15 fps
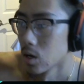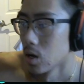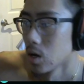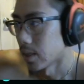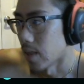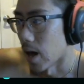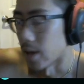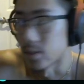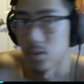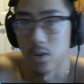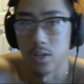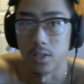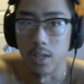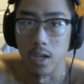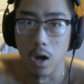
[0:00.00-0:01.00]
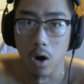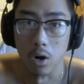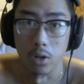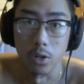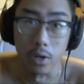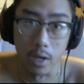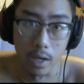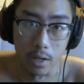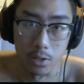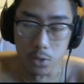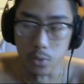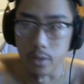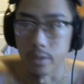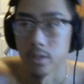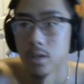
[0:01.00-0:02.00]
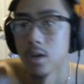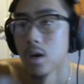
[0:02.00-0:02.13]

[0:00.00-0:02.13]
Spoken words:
that they are looking into it,